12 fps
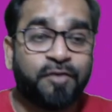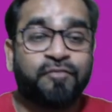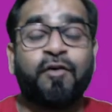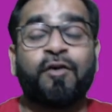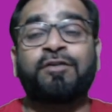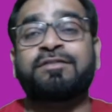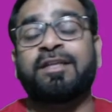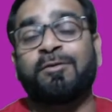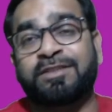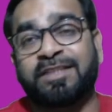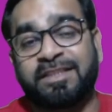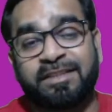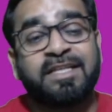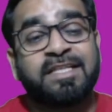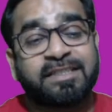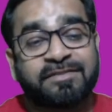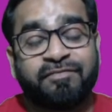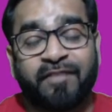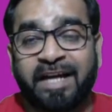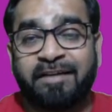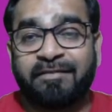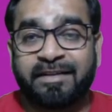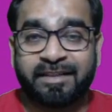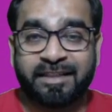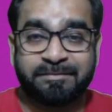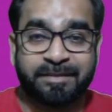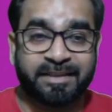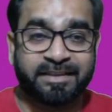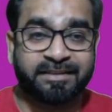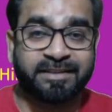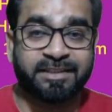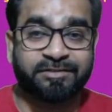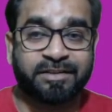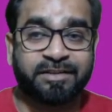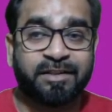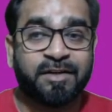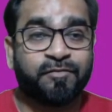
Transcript: 4,500 meters, dear students.